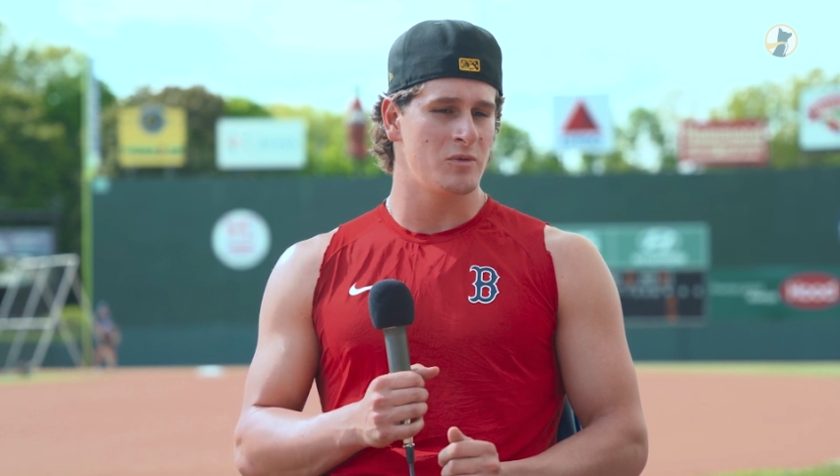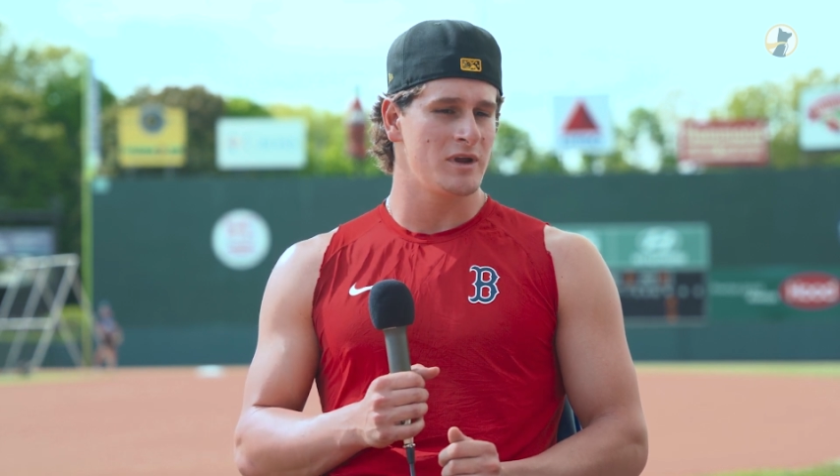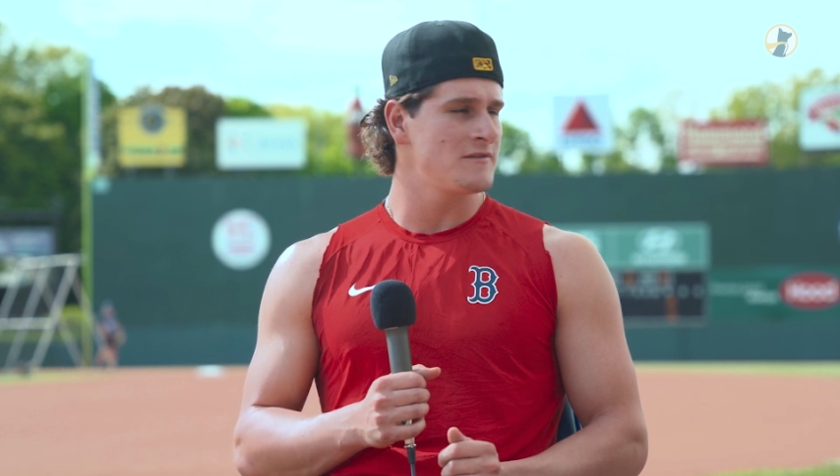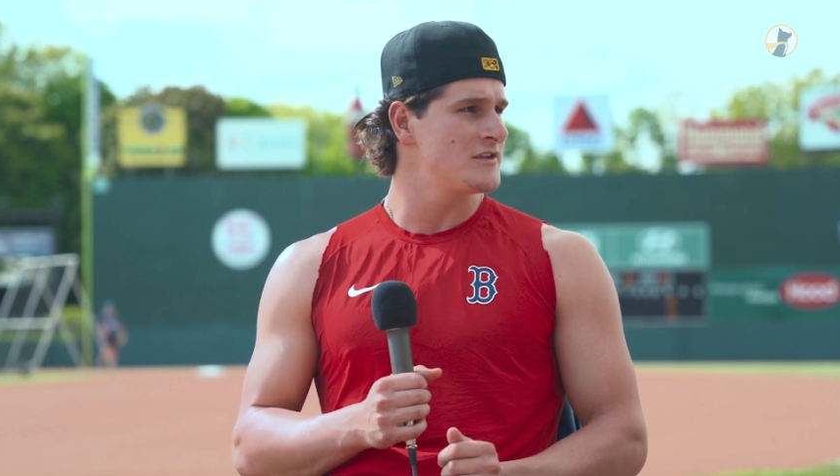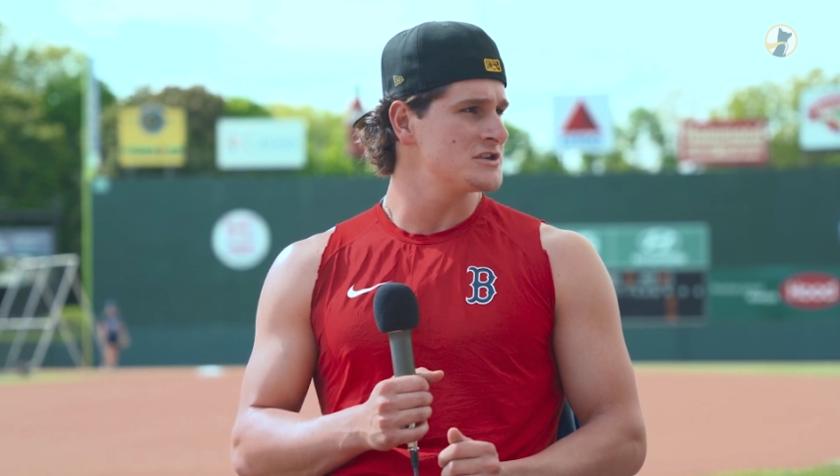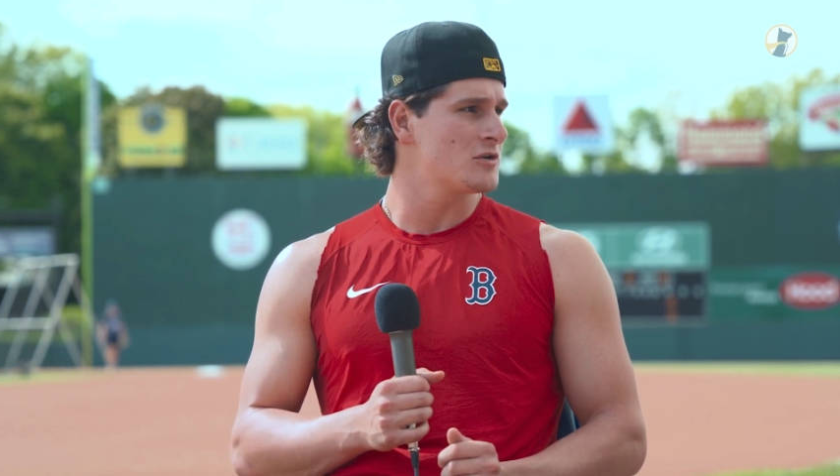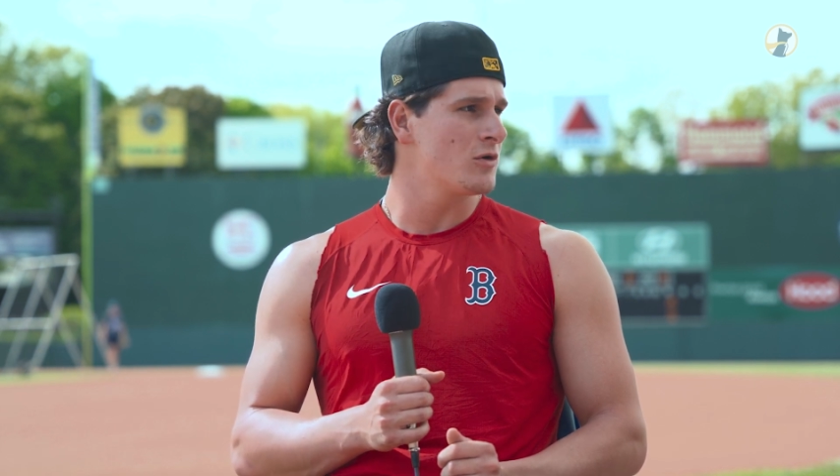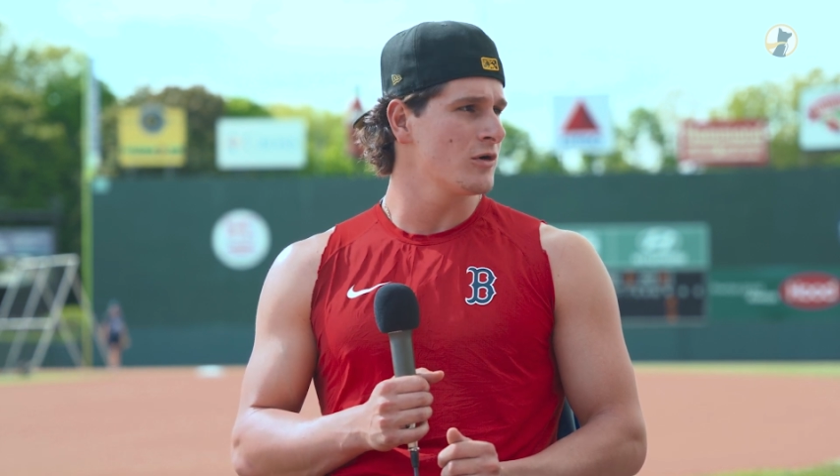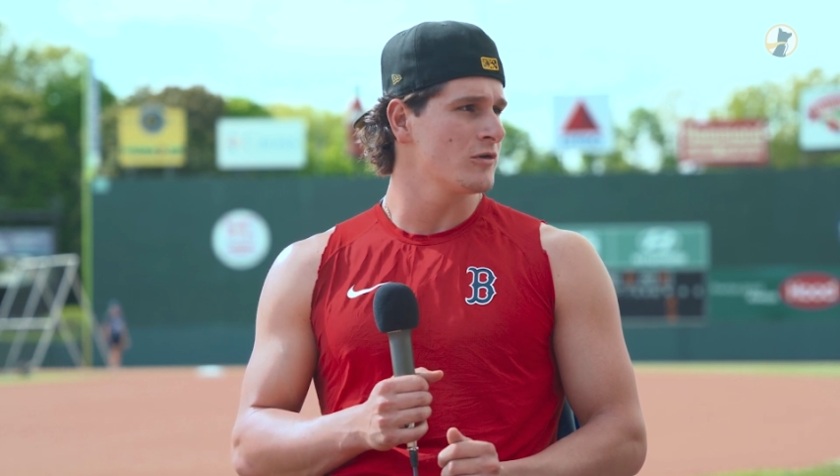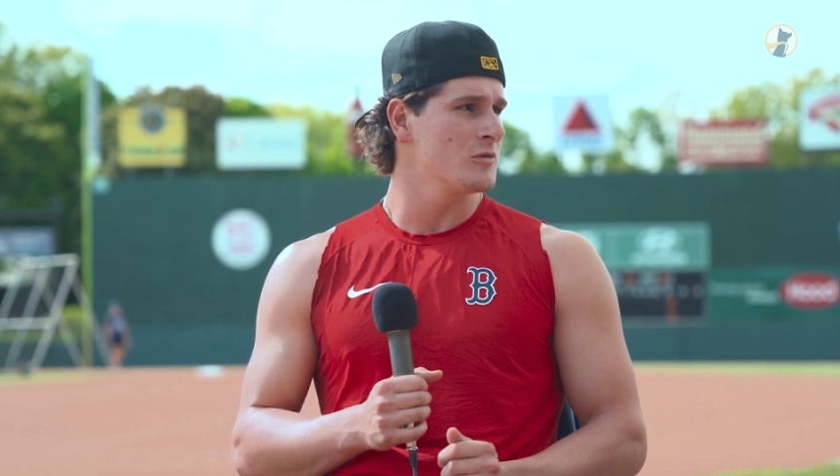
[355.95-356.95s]
and we have such a
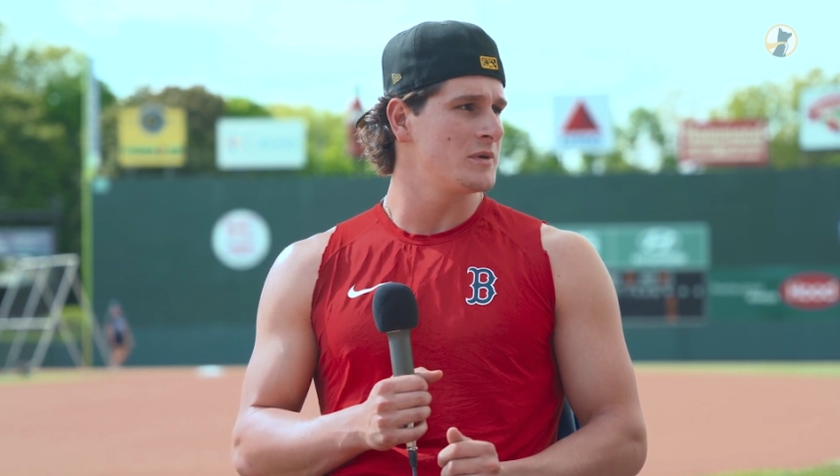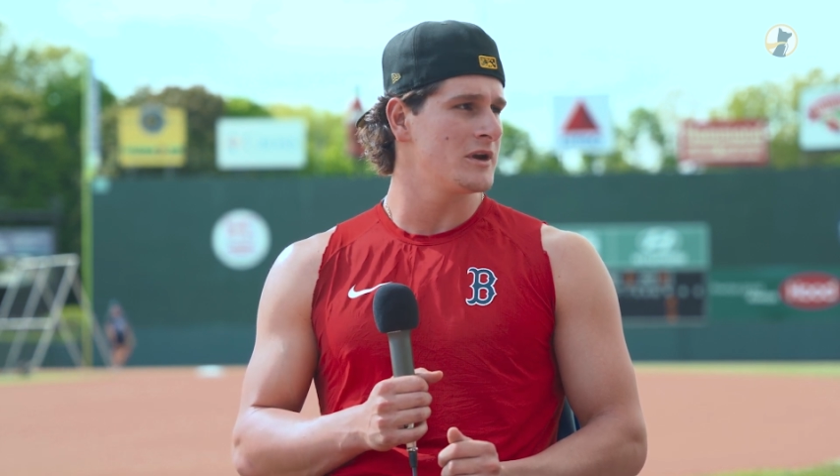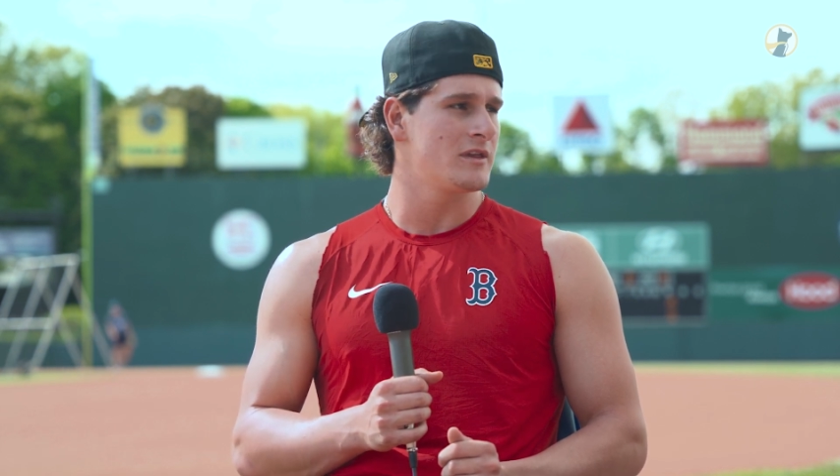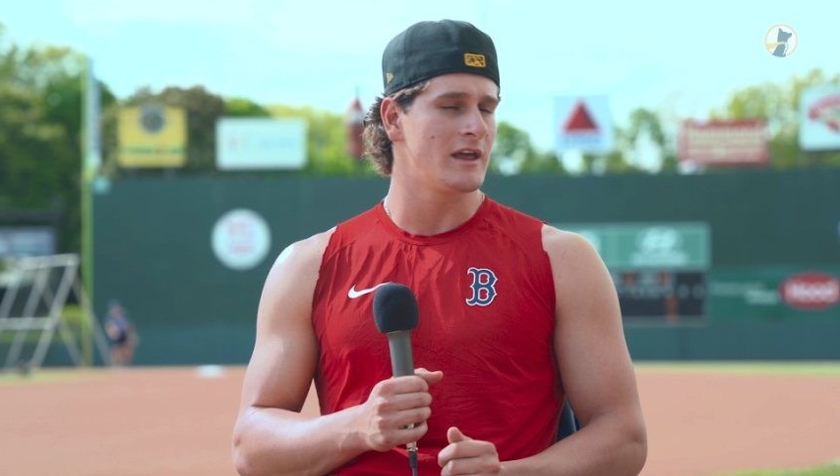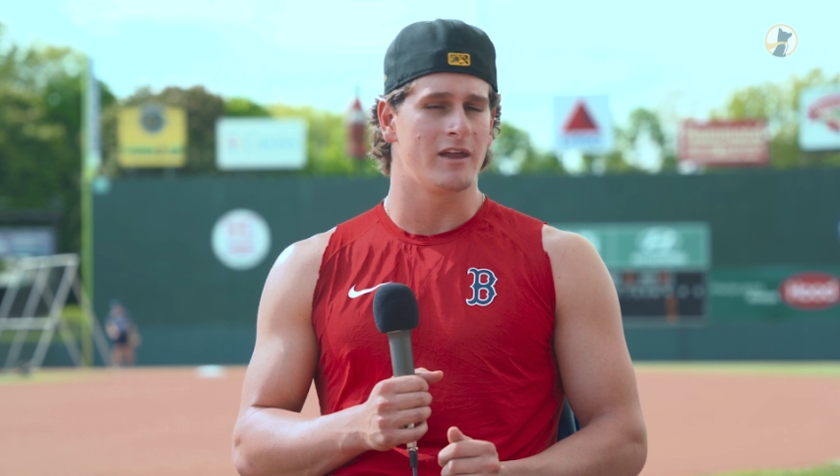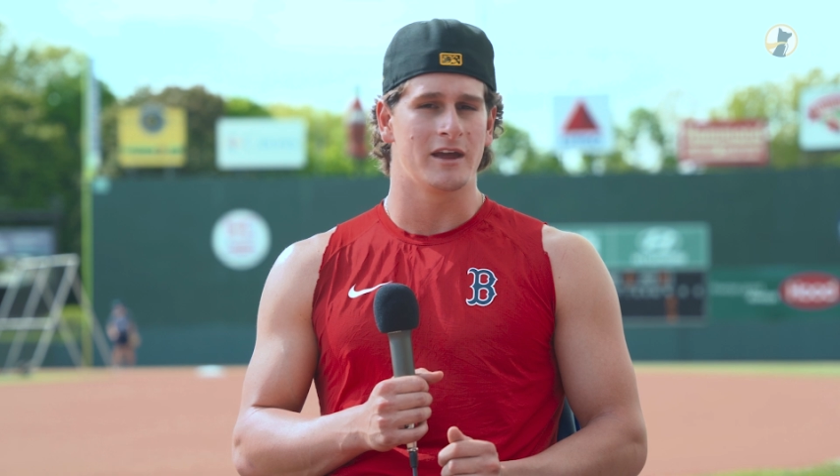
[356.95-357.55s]
core group here that